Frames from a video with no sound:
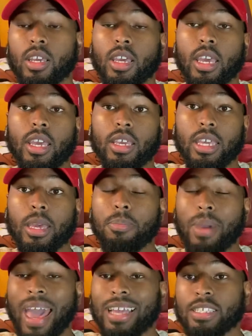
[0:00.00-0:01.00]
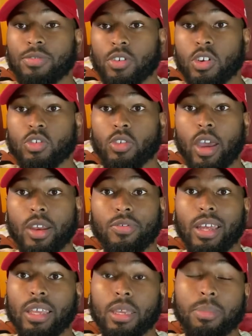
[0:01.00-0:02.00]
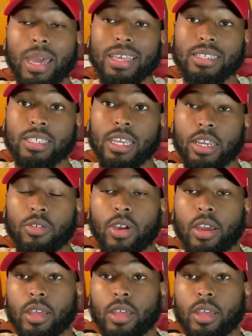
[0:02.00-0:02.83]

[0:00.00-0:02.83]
and get past the first round and finally get past the second round